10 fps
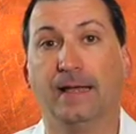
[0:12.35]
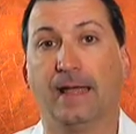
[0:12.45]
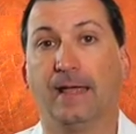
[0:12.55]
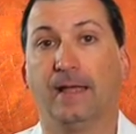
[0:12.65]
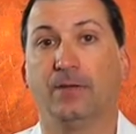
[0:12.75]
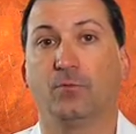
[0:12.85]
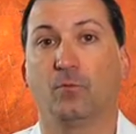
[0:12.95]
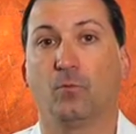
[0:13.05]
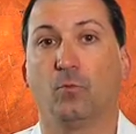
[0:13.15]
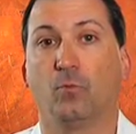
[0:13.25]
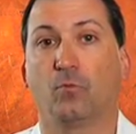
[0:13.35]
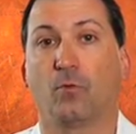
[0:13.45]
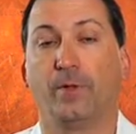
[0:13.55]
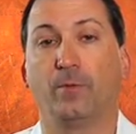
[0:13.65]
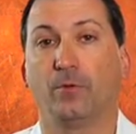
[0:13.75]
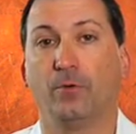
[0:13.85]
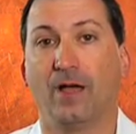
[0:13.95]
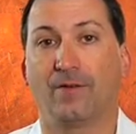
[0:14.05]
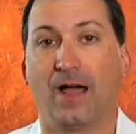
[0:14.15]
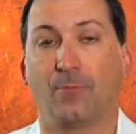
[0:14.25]
And for people who
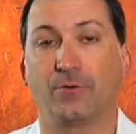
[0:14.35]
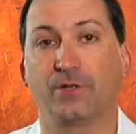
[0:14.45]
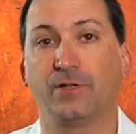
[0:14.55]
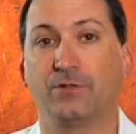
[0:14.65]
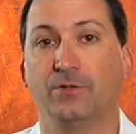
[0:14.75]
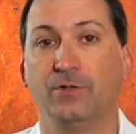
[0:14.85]
have hypertension,